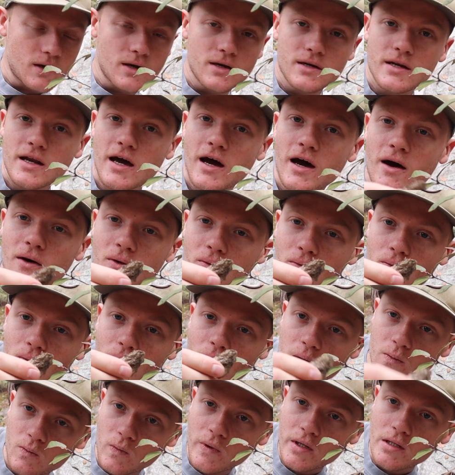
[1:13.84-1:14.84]
Now,
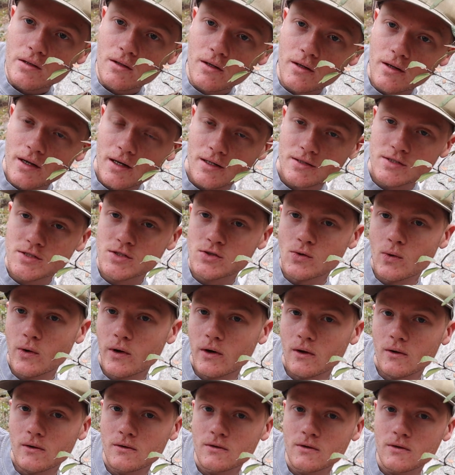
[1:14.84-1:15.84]
when we look at
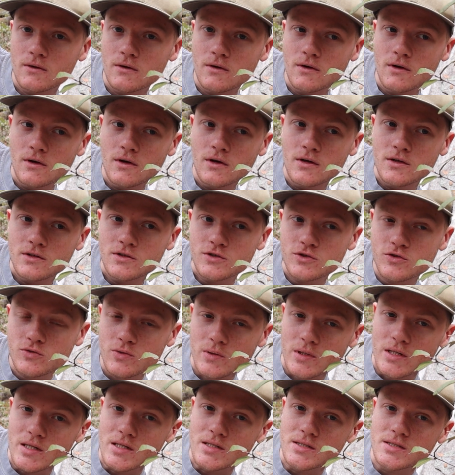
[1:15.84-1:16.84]
soil,
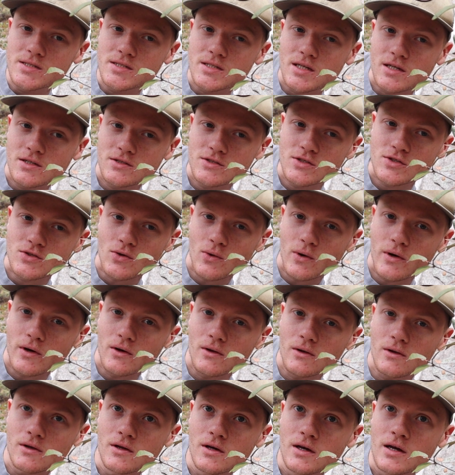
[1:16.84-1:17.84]
trees and
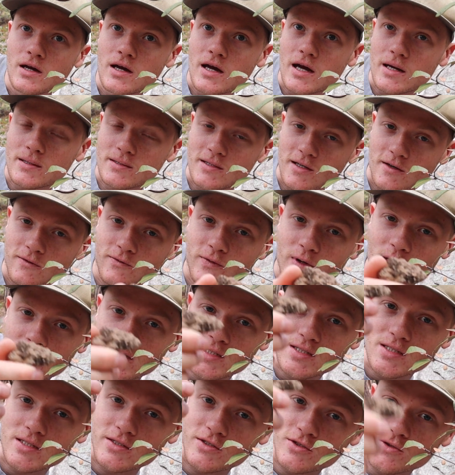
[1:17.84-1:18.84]
soil and the
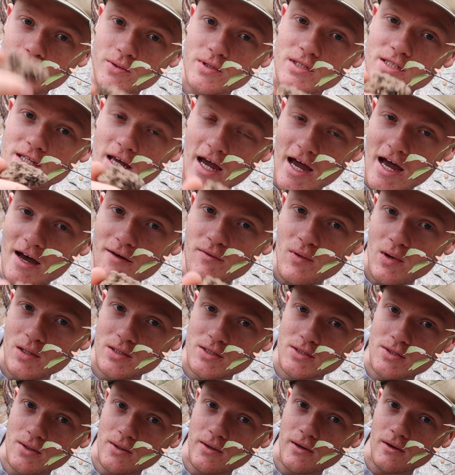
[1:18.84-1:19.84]
effects that trees have on
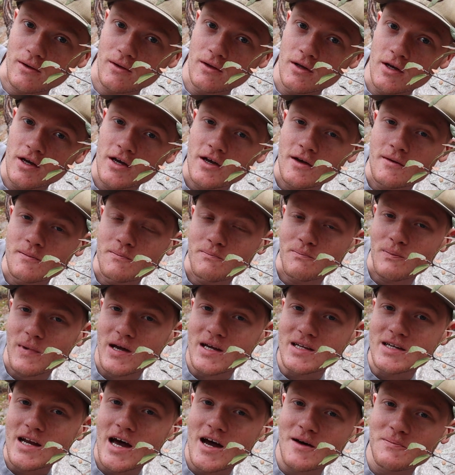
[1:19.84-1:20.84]
soil
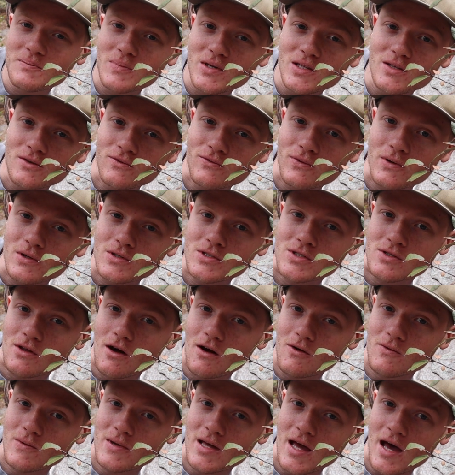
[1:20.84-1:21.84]
may not be the first
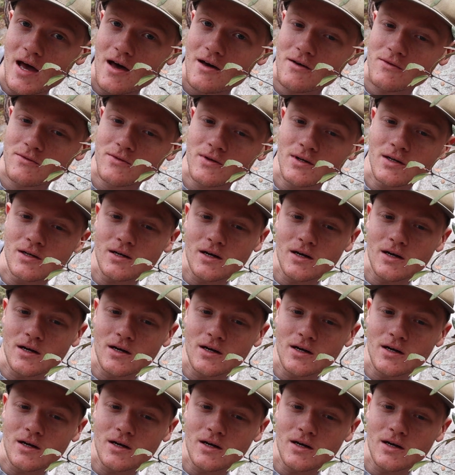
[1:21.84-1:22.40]
thought we have.